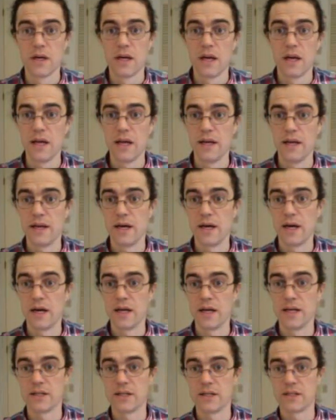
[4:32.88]
And
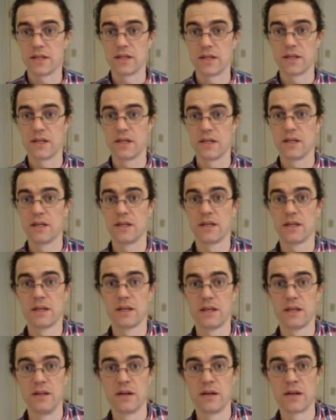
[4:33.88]
here's a
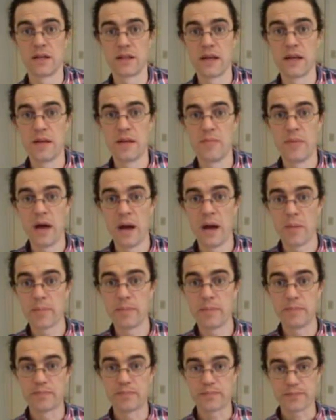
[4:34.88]
look at that map.
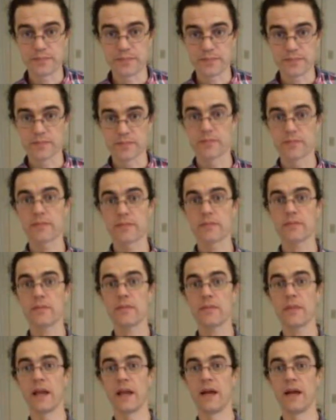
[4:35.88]

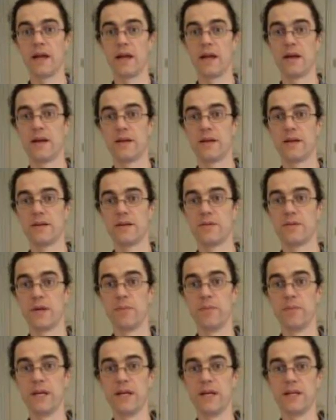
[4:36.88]
And we can
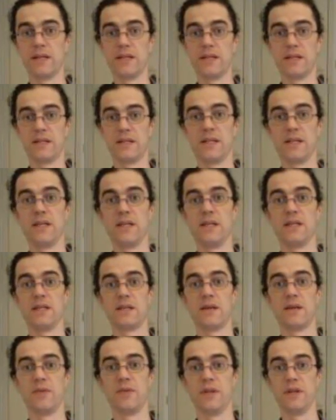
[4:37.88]
begin to see
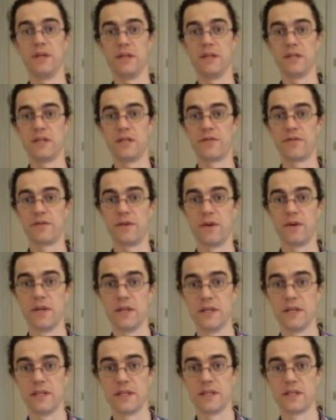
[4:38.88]
some of these
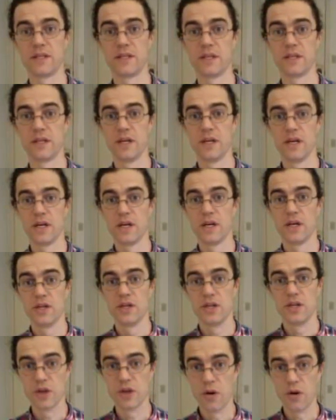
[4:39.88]
different
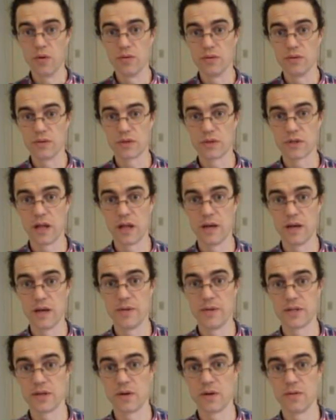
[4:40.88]
zones,
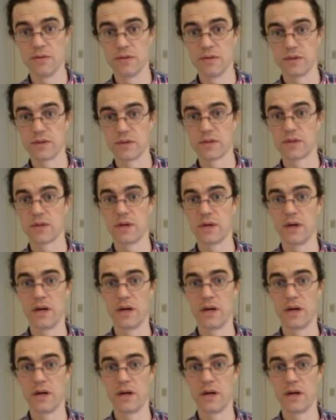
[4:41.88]
climate zones.